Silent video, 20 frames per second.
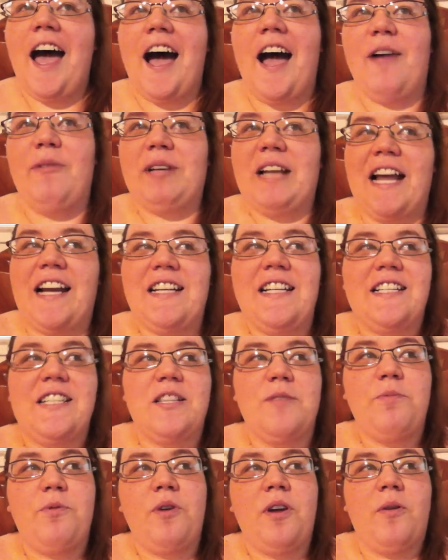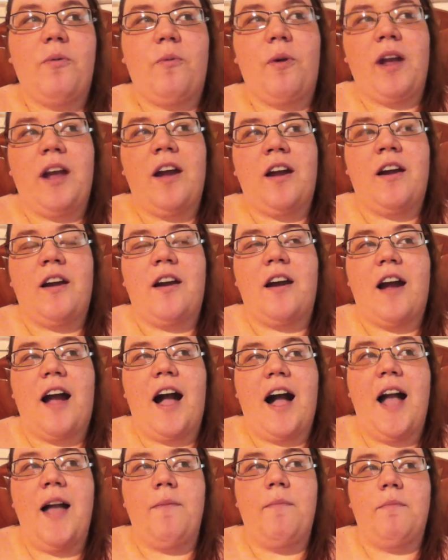I would like to get to the point where
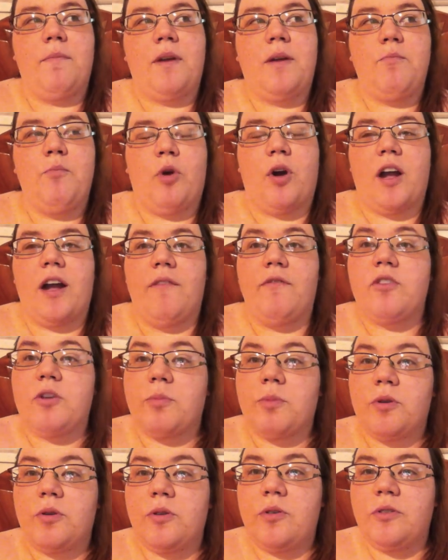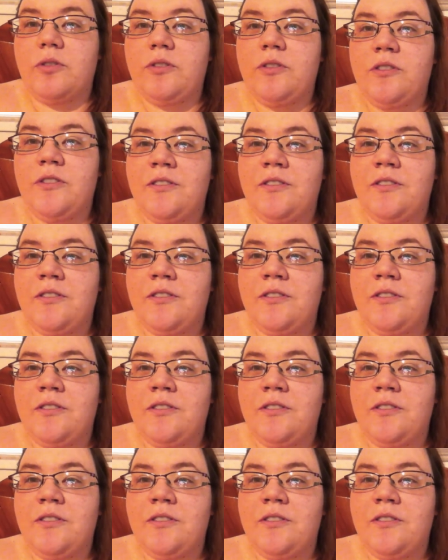I'm more comfortable